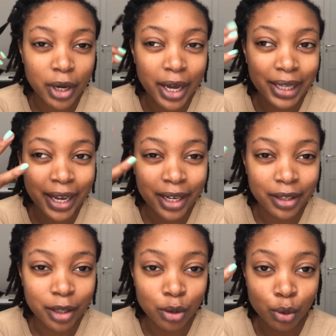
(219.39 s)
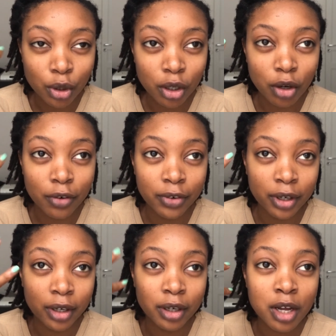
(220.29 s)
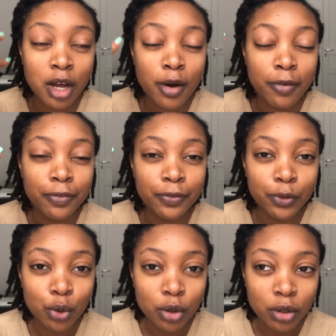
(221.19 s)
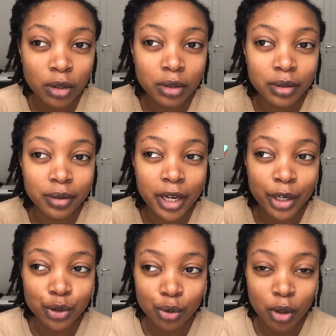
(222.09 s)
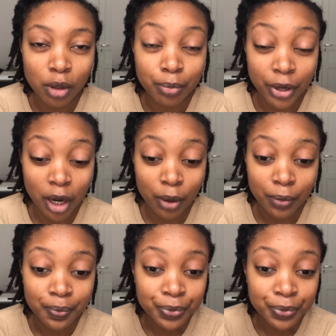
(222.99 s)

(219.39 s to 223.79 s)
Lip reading: like the look of a full natural brow.